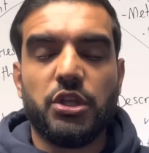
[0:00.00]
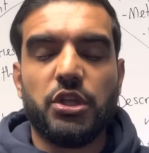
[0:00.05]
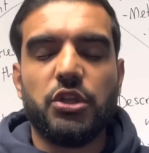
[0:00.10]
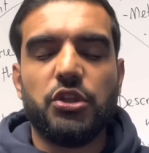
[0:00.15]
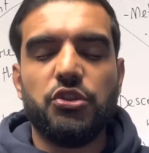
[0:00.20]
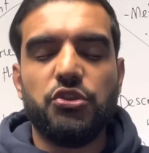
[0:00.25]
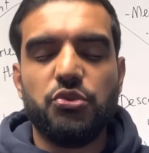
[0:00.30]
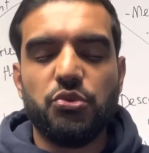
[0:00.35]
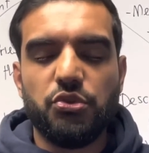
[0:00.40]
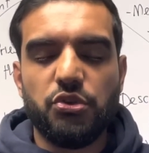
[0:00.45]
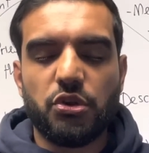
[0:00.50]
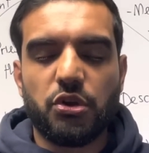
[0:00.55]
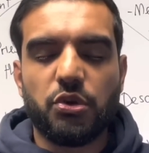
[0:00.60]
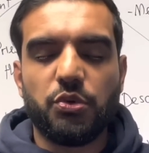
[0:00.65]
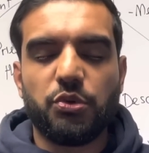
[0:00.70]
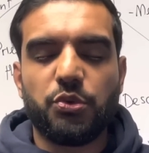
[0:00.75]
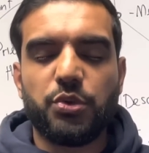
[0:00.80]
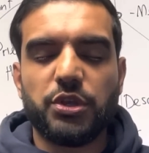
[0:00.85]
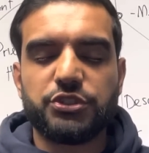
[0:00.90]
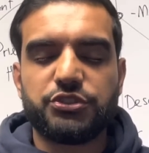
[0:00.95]
You know,
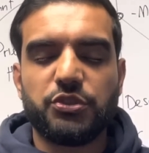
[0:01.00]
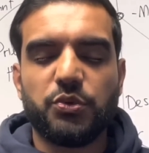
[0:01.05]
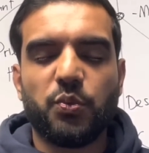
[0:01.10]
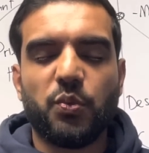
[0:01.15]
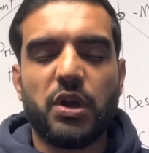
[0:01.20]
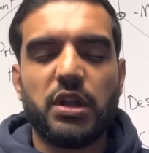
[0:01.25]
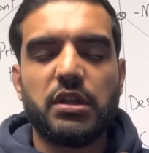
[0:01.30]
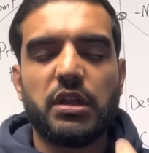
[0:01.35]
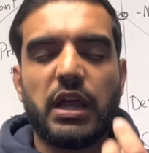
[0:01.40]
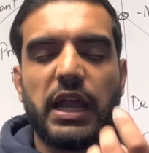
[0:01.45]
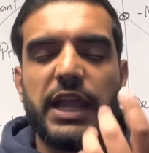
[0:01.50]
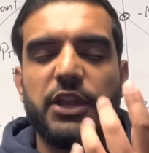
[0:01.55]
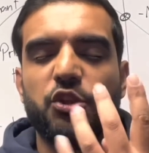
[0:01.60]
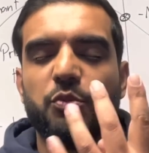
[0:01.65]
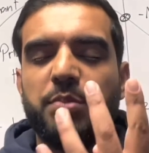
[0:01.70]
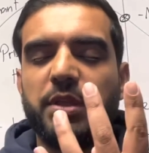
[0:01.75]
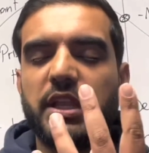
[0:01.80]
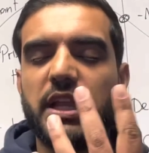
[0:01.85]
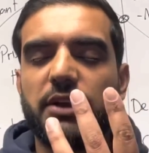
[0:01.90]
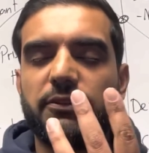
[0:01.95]
question 1, I need to
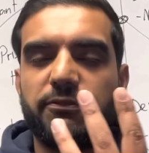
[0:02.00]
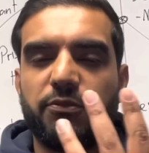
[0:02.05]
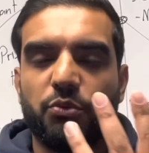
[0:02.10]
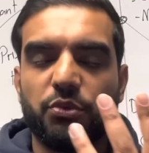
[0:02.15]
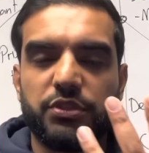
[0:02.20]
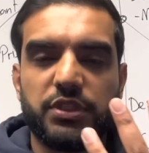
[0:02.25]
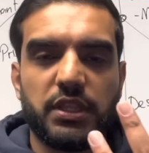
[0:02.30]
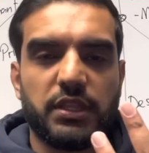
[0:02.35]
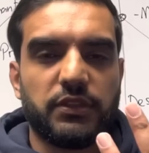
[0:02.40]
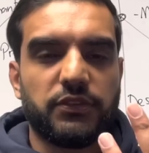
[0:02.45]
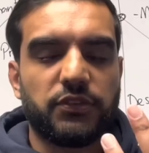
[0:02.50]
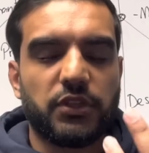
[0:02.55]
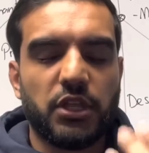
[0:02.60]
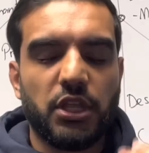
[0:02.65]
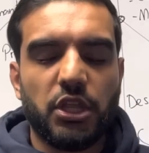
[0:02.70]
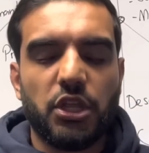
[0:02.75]
pick out 4 things.